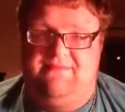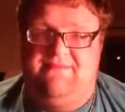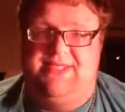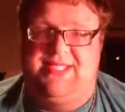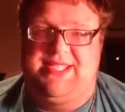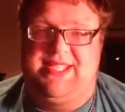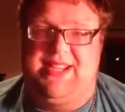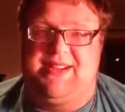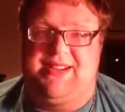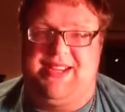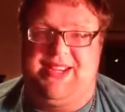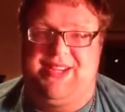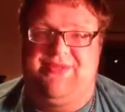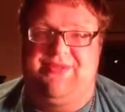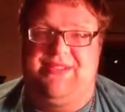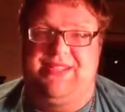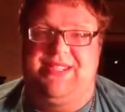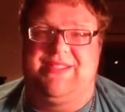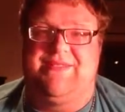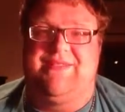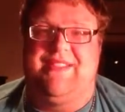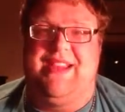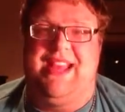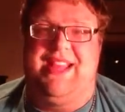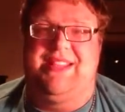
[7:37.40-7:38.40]
Suck it,
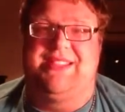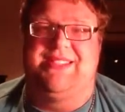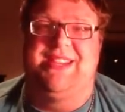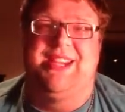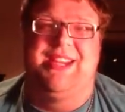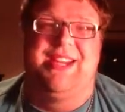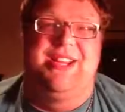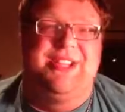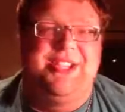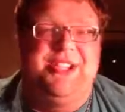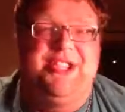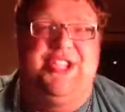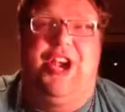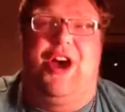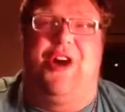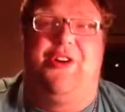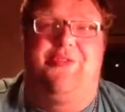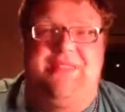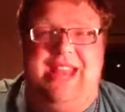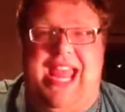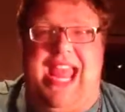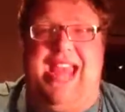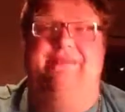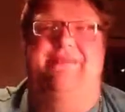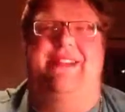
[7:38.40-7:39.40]
Twins fans. Joe
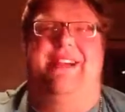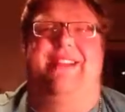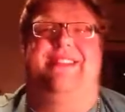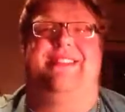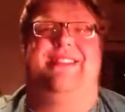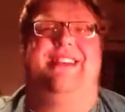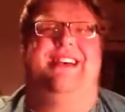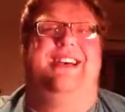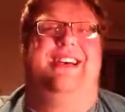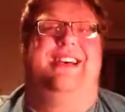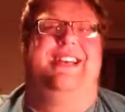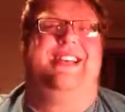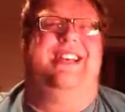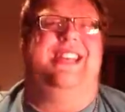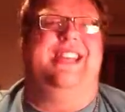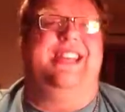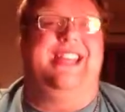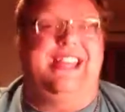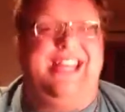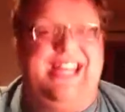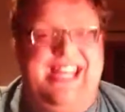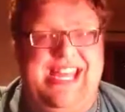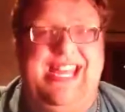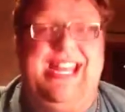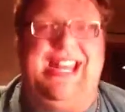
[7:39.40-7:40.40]
Namath can
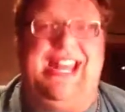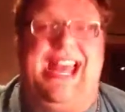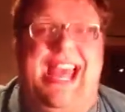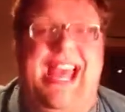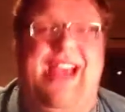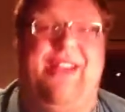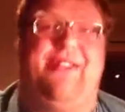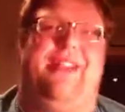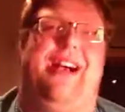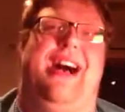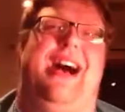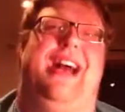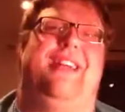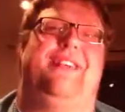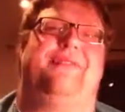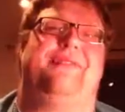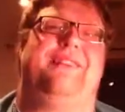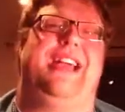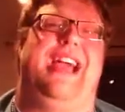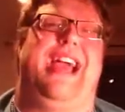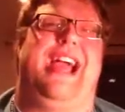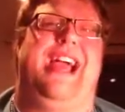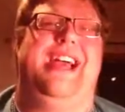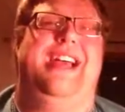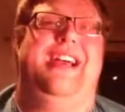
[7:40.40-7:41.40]
eat A-Rod,
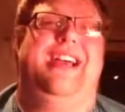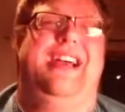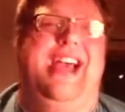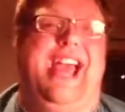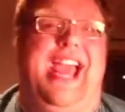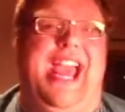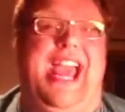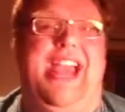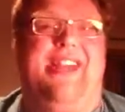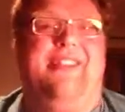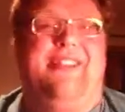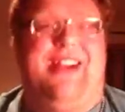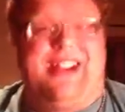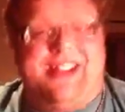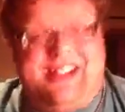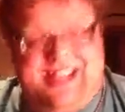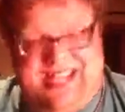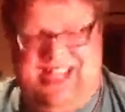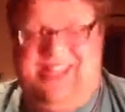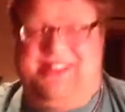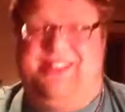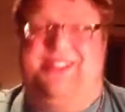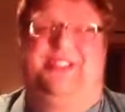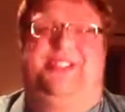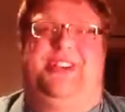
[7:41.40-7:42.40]
okay? A-Rod
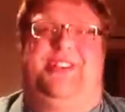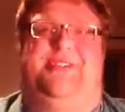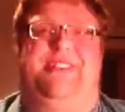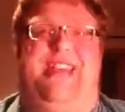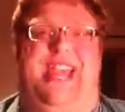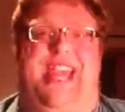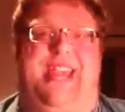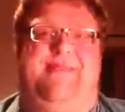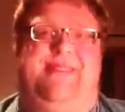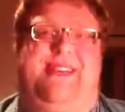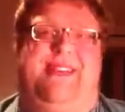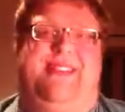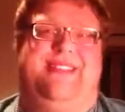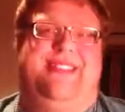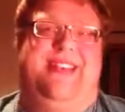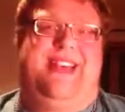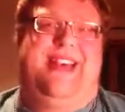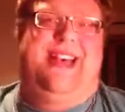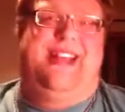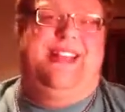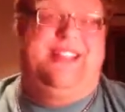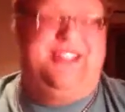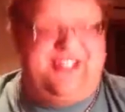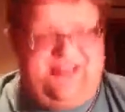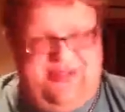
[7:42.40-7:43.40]
killed Joe Namath.
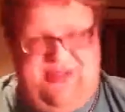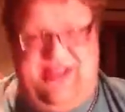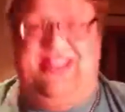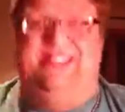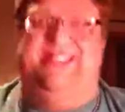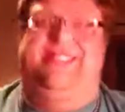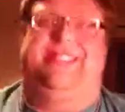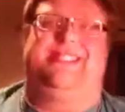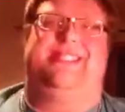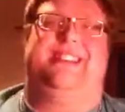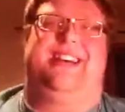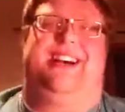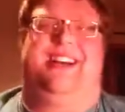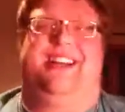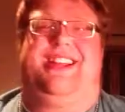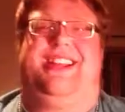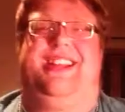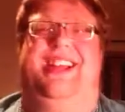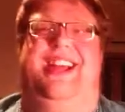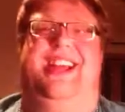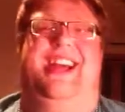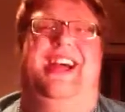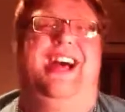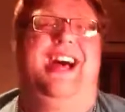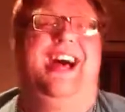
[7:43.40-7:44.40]
Twins suck.
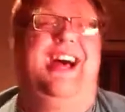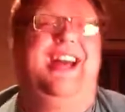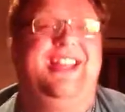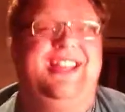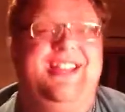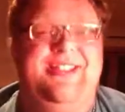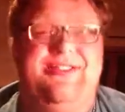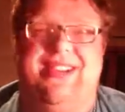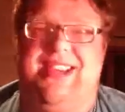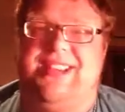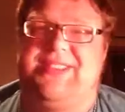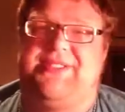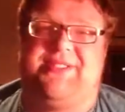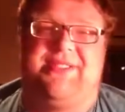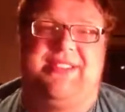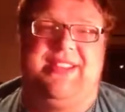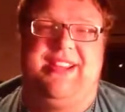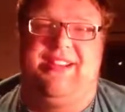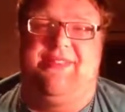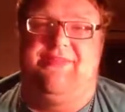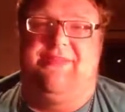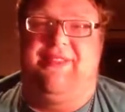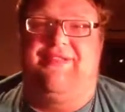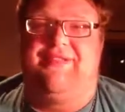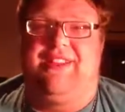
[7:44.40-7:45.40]
You guys are a
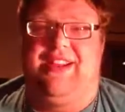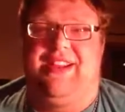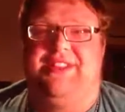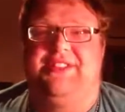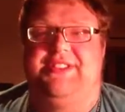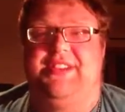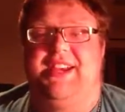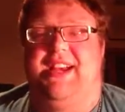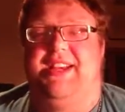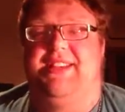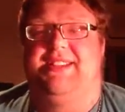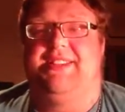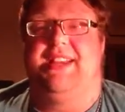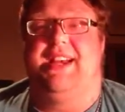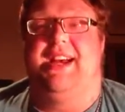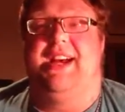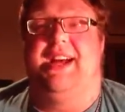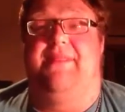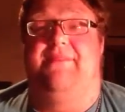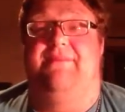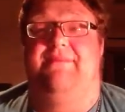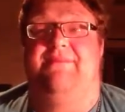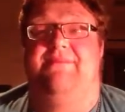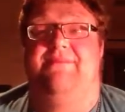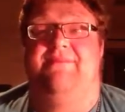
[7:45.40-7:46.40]
terrible franchise.
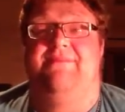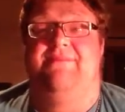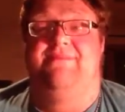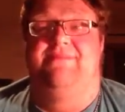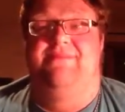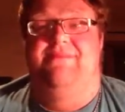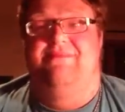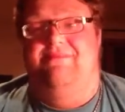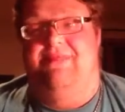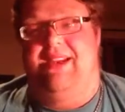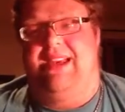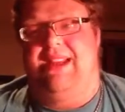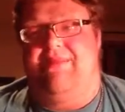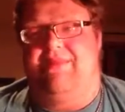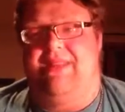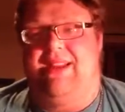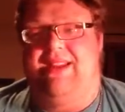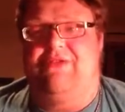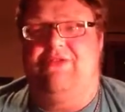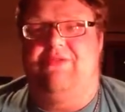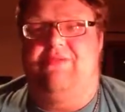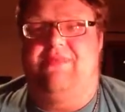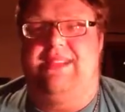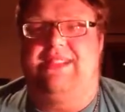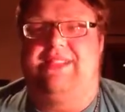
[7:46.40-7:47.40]
Man, I'm not
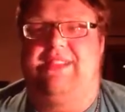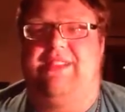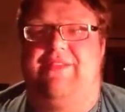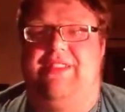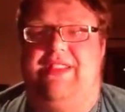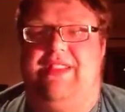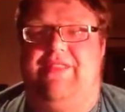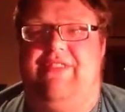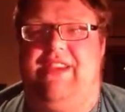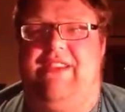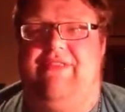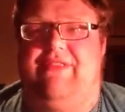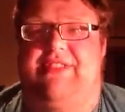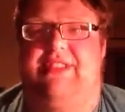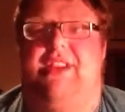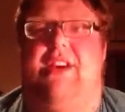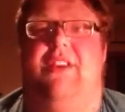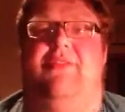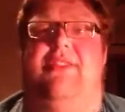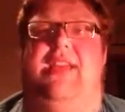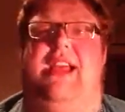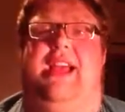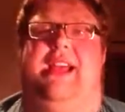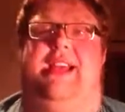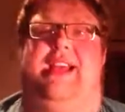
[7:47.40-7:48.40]
doing myself any favors.
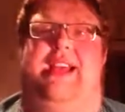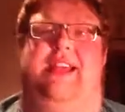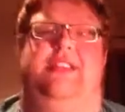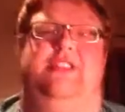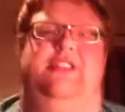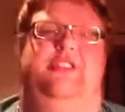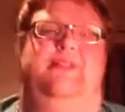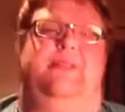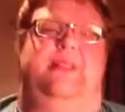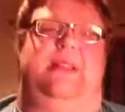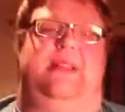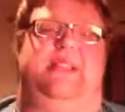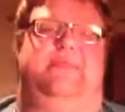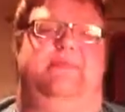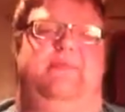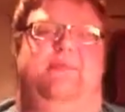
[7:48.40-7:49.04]
Okay, I got 2 minutes.